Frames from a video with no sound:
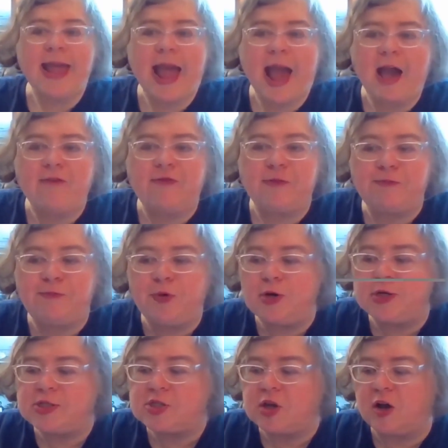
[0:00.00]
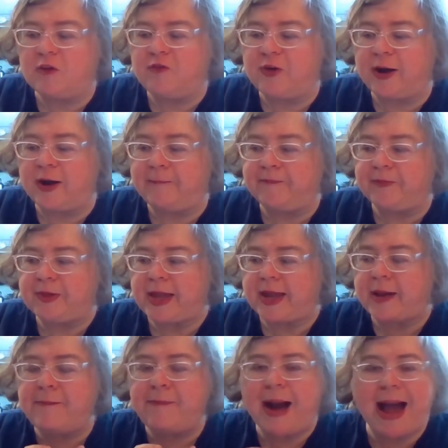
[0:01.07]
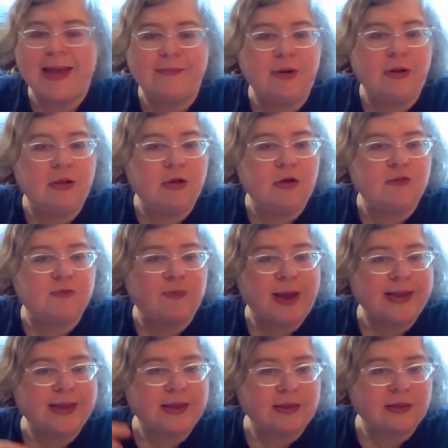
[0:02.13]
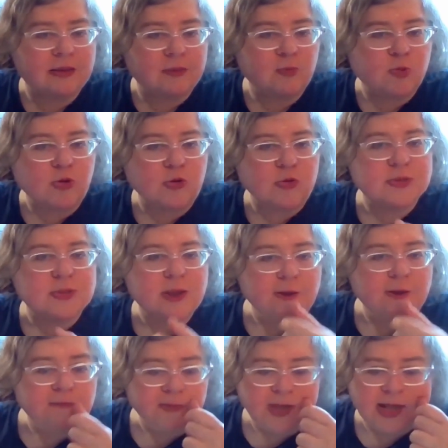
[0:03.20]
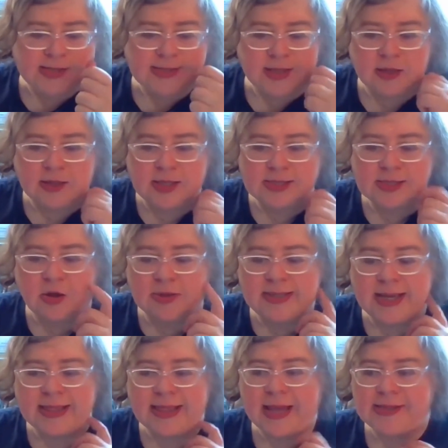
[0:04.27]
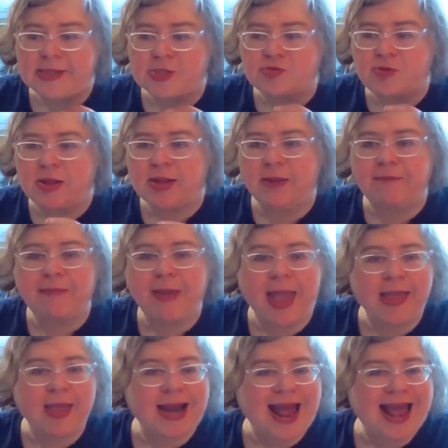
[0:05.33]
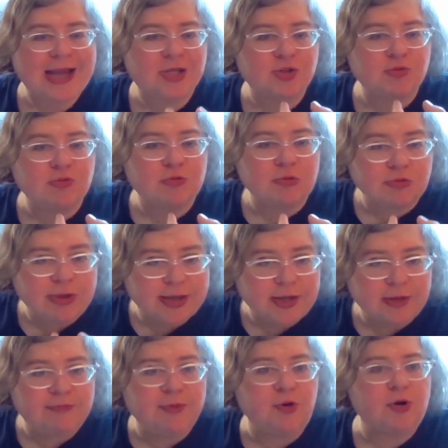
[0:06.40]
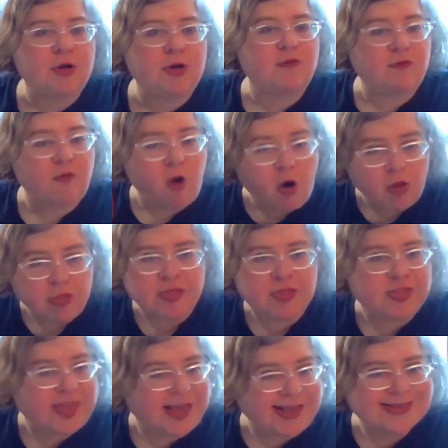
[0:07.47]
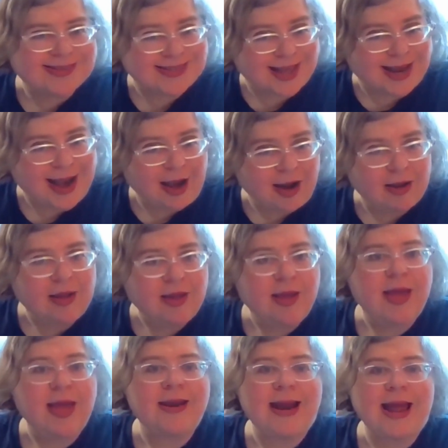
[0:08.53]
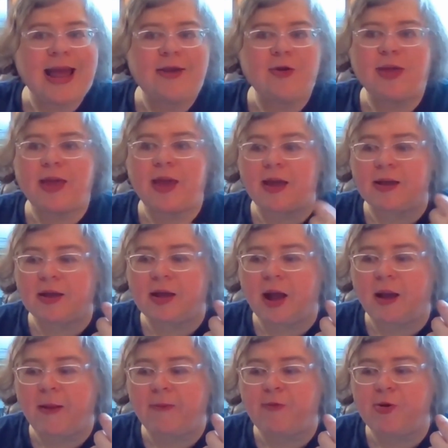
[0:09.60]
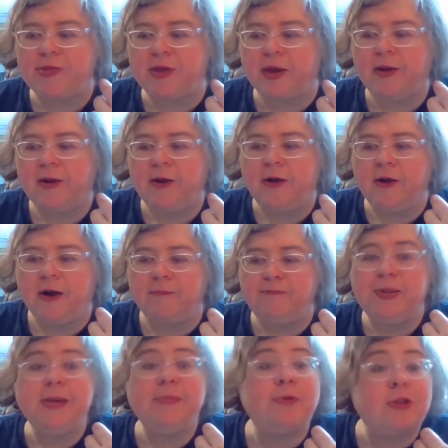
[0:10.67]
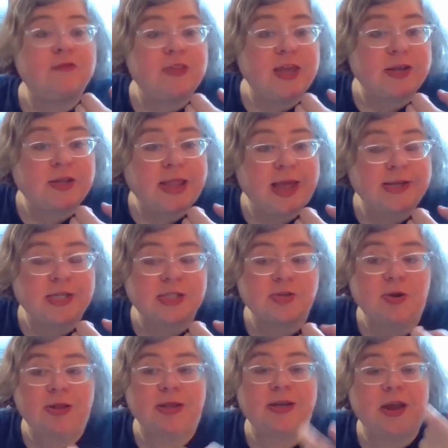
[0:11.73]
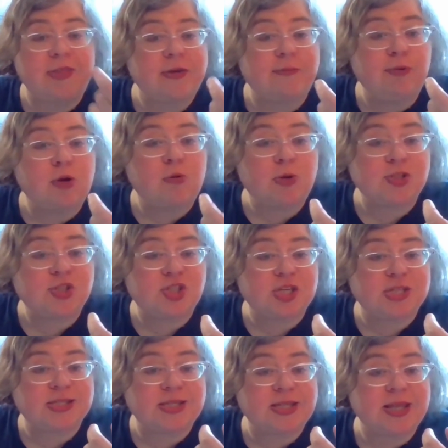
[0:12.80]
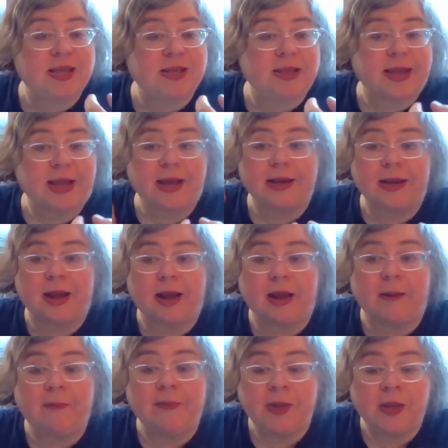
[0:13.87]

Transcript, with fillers: have books of um, like a Bible of my world. It's a, it's called the Atlantis Grail Companion. I had to create a book of all the things that I, and I had to get, come up with a, a people of the Atlantis Grail. Another book was just the, like an, uh,